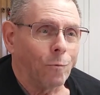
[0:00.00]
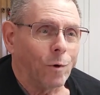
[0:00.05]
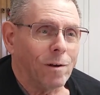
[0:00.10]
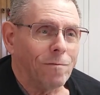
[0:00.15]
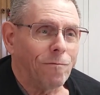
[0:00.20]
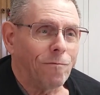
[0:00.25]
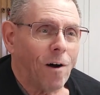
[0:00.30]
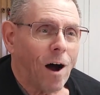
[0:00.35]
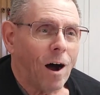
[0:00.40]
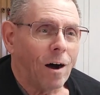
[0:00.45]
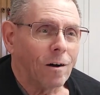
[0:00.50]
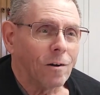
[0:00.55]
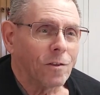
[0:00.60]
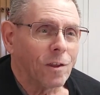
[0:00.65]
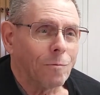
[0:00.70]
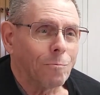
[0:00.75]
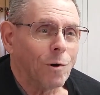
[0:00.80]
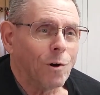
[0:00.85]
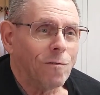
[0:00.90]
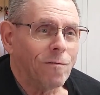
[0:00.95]
And we
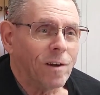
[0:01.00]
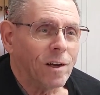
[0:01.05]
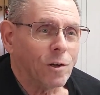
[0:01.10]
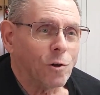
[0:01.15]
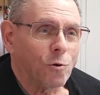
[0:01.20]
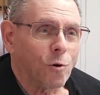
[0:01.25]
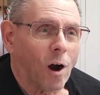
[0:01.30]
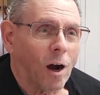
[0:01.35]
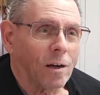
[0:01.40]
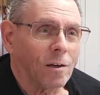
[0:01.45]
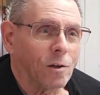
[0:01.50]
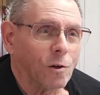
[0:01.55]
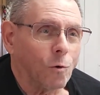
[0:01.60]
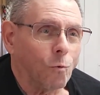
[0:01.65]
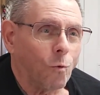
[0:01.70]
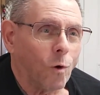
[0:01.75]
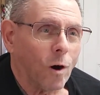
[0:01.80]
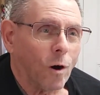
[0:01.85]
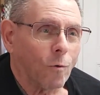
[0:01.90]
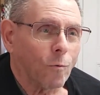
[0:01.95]
followed the moving truck
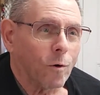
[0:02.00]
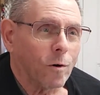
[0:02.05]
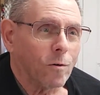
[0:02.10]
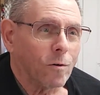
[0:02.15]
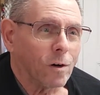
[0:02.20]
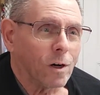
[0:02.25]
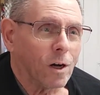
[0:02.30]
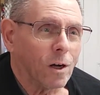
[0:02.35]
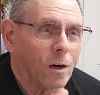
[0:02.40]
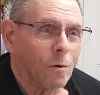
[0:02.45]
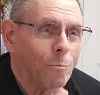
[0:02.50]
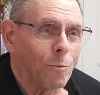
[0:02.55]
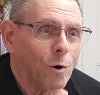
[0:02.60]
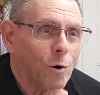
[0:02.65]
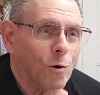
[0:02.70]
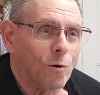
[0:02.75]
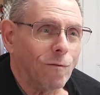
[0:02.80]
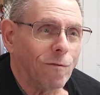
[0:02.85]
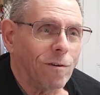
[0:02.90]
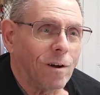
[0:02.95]
to where we were going to
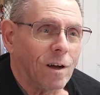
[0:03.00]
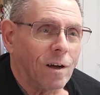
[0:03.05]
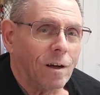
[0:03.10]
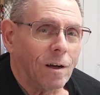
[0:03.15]
move.